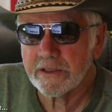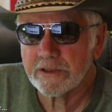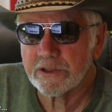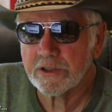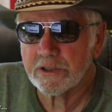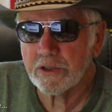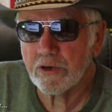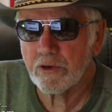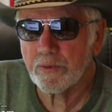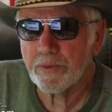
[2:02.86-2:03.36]
a
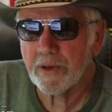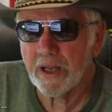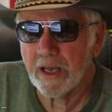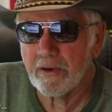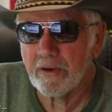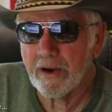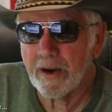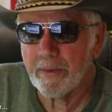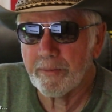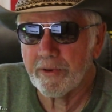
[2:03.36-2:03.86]

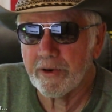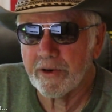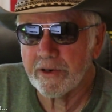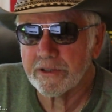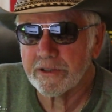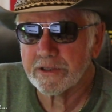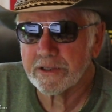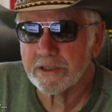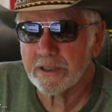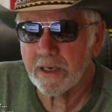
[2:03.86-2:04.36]
snowplow operator
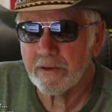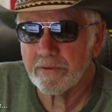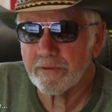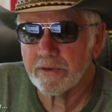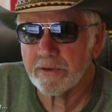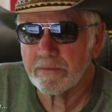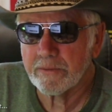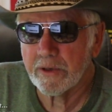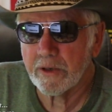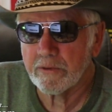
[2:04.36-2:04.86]

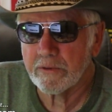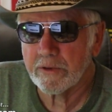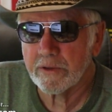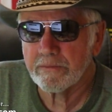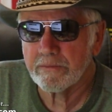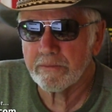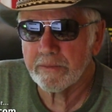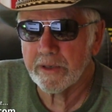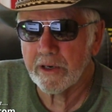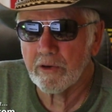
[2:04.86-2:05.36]
discovered
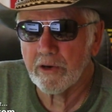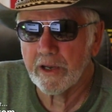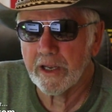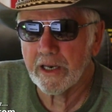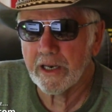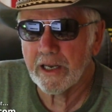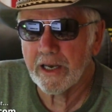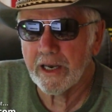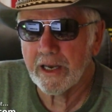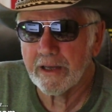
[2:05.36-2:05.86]
Beaudin barely
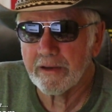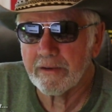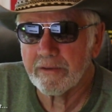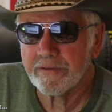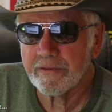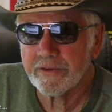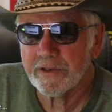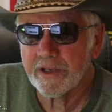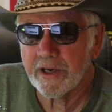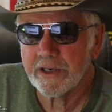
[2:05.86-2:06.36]

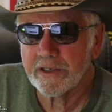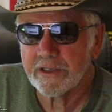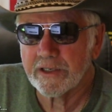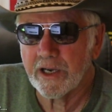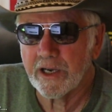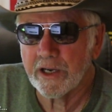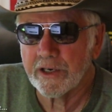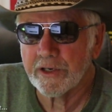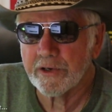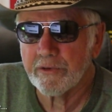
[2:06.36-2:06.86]
alive, tucked
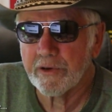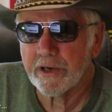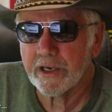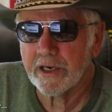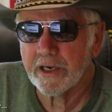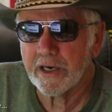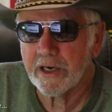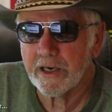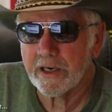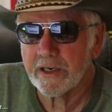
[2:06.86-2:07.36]
under a
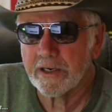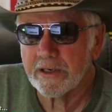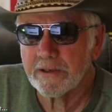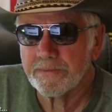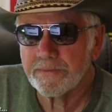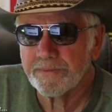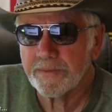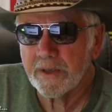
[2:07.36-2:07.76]
car.